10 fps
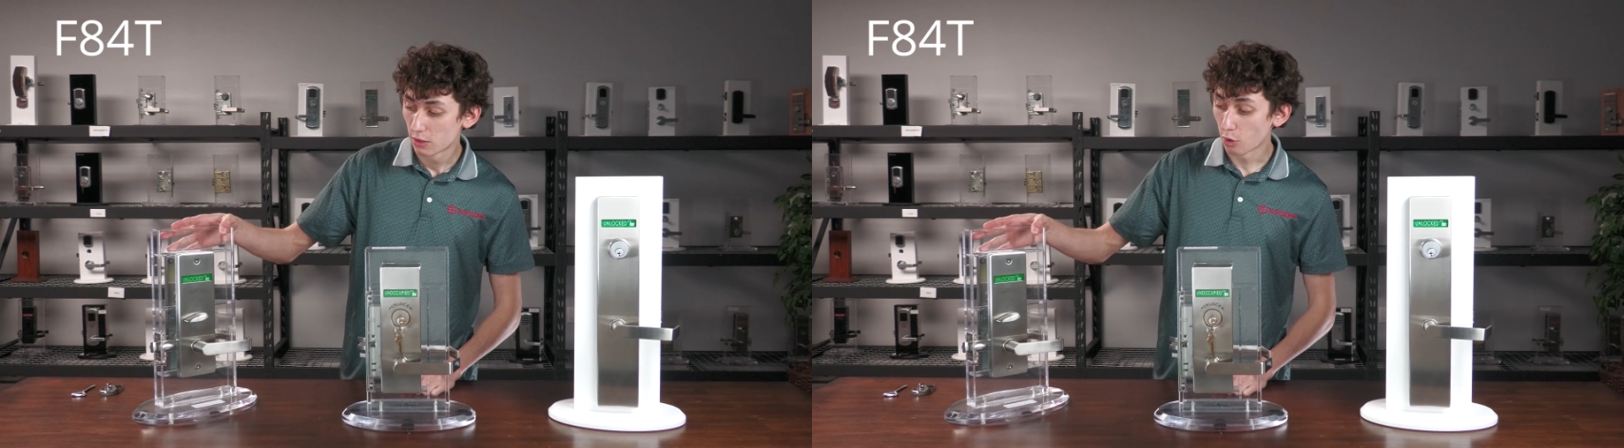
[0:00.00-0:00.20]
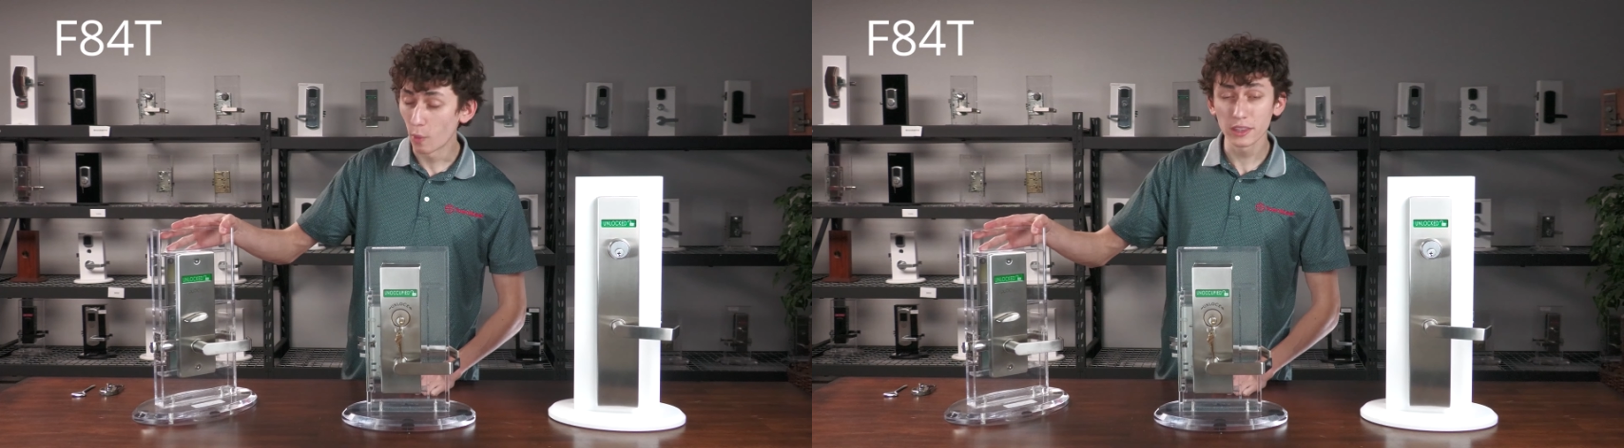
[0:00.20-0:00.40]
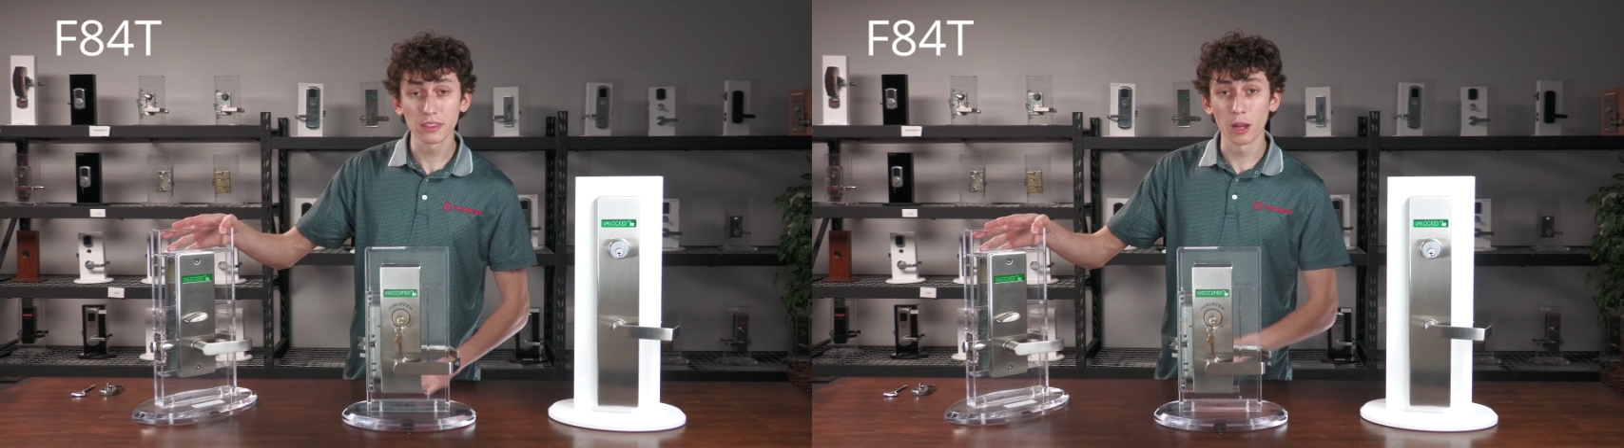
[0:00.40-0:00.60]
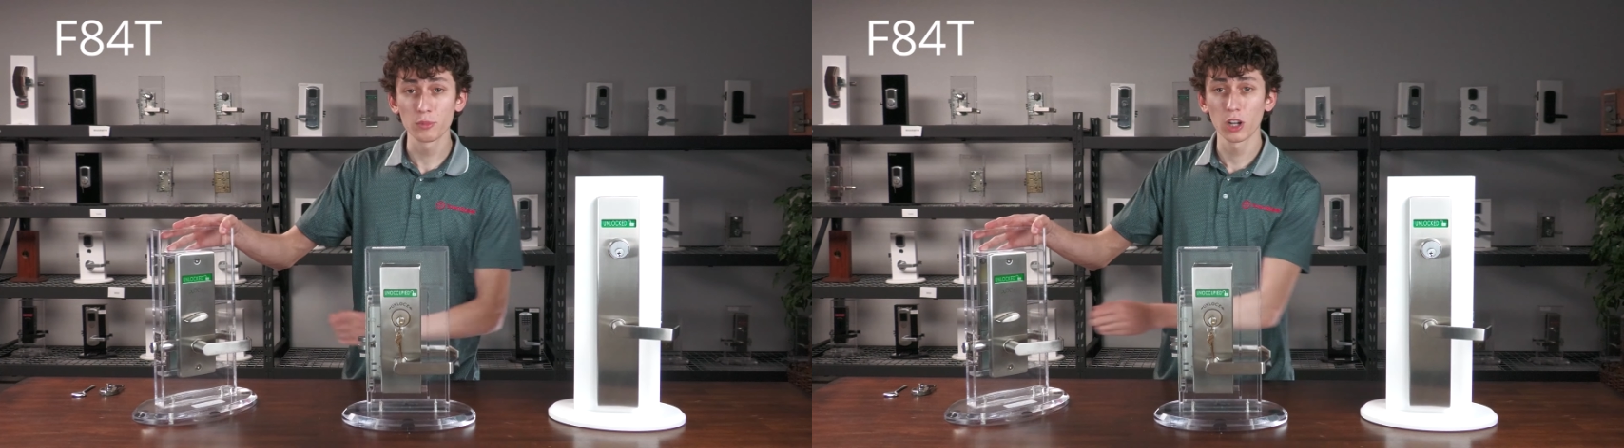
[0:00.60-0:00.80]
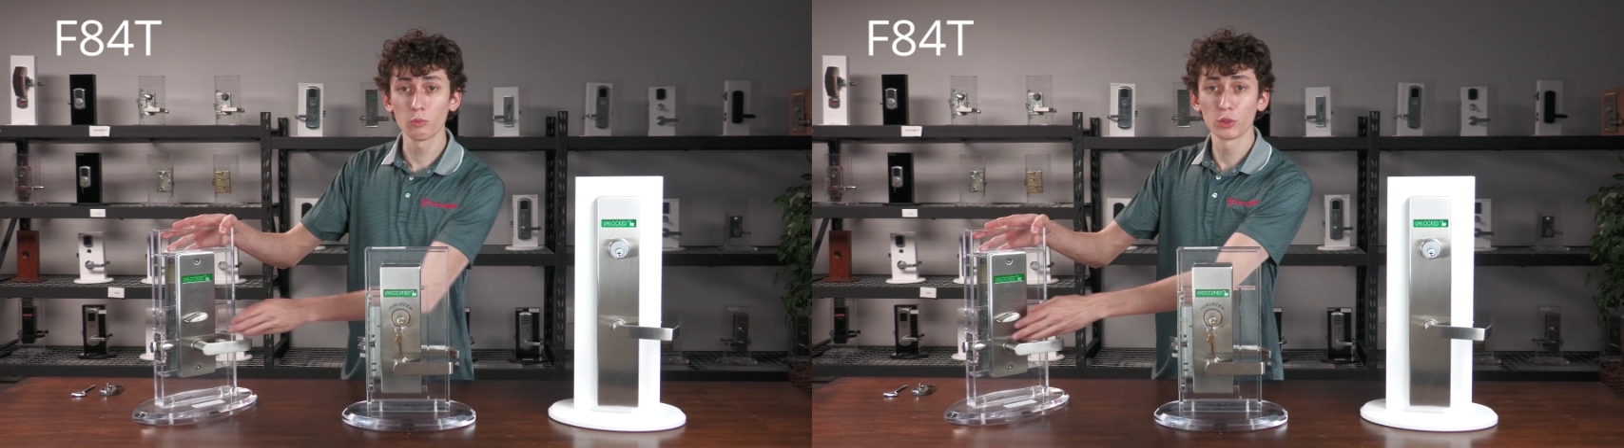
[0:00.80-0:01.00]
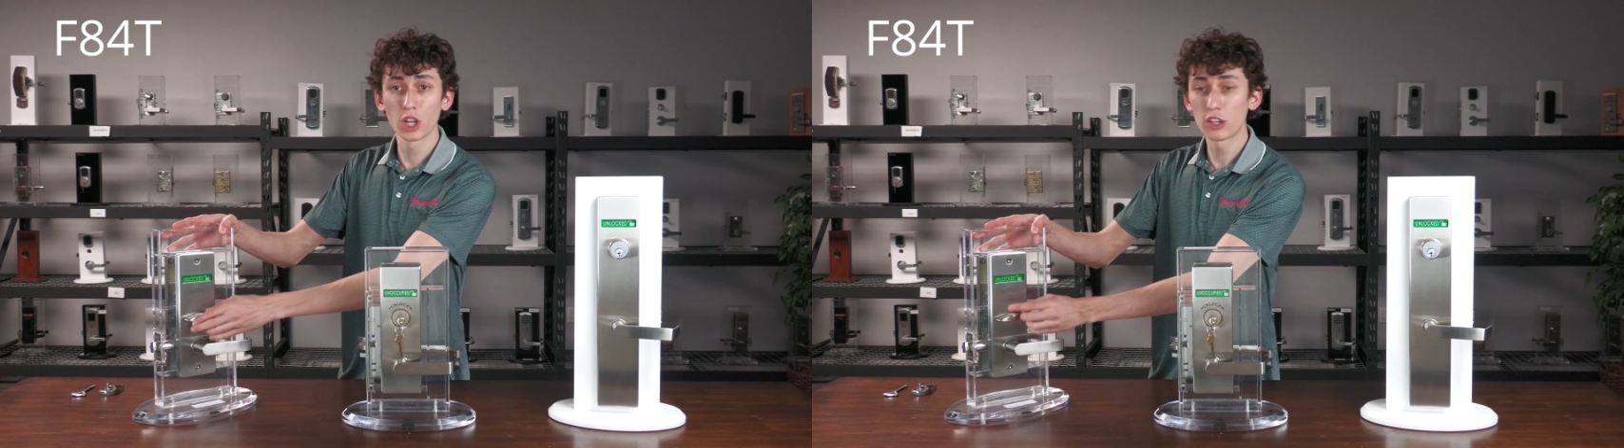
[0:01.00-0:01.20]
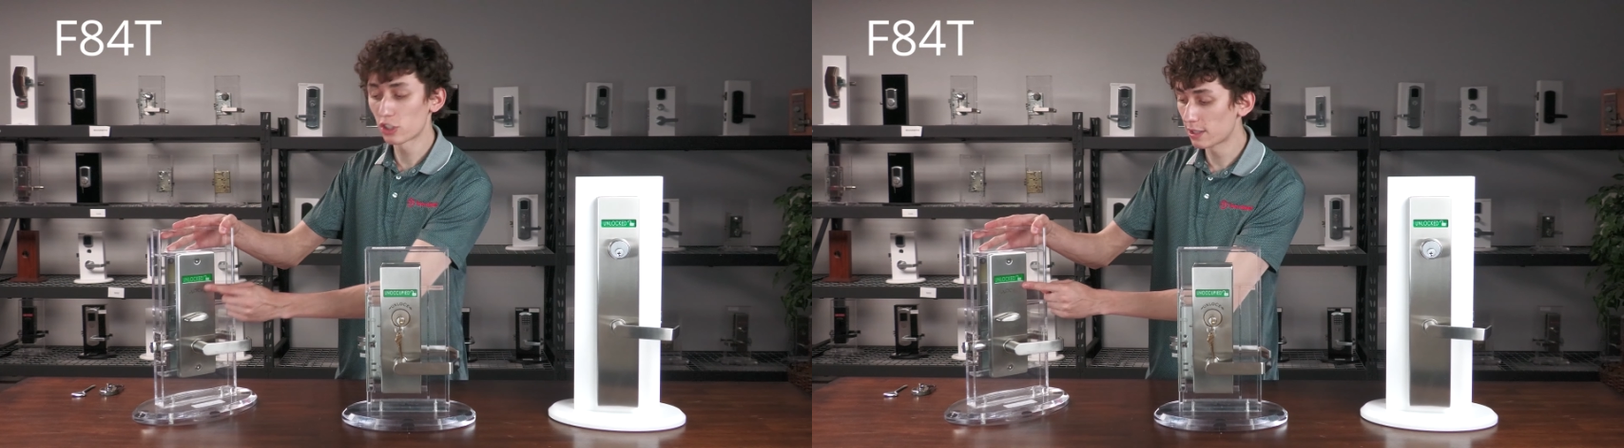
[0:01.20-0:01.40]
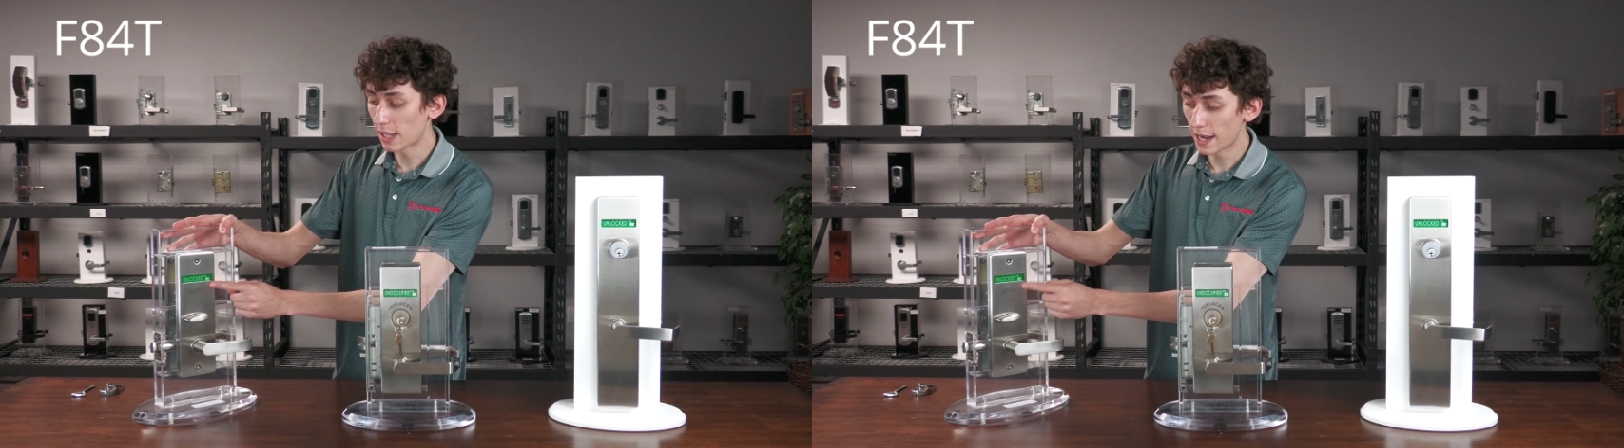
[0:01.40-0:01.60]
Throwing the thumb turn will change
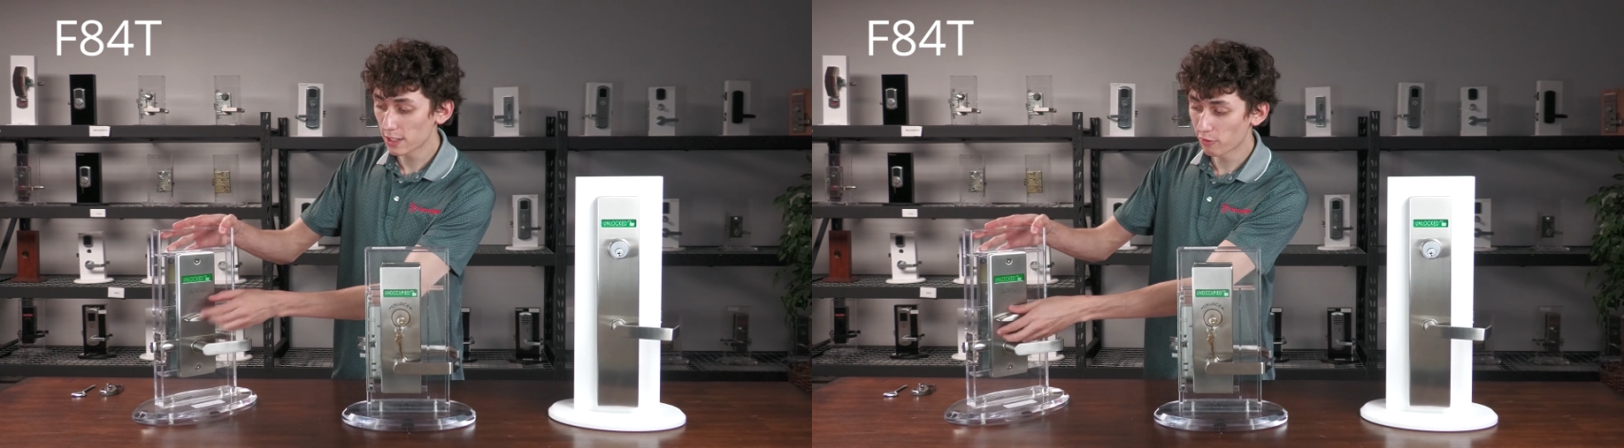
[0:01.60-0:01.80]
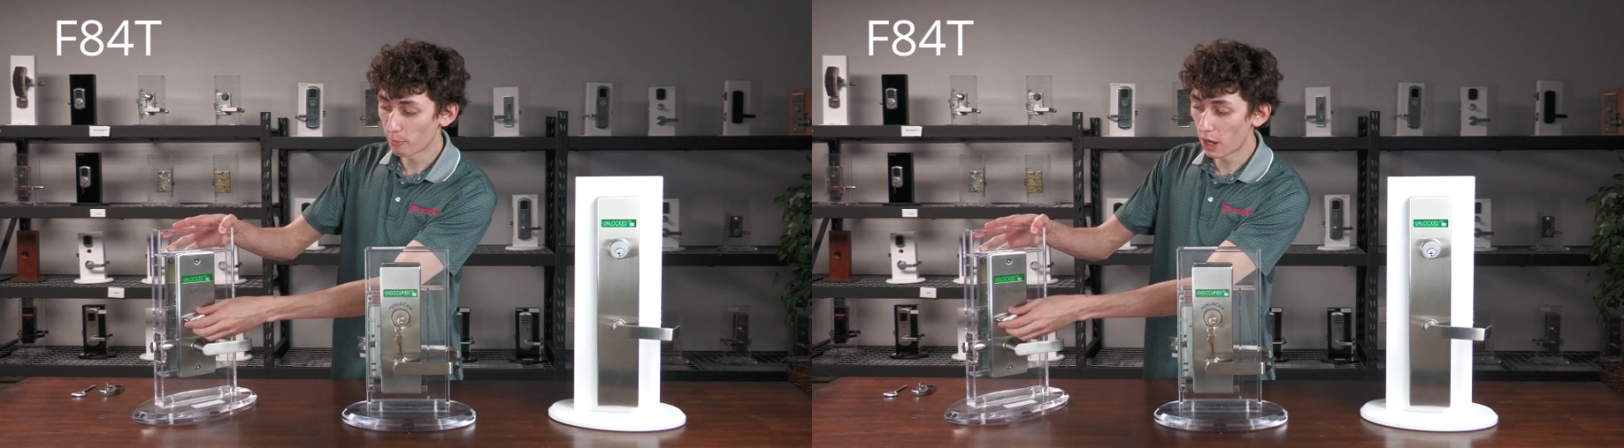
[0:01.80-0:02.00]
the status from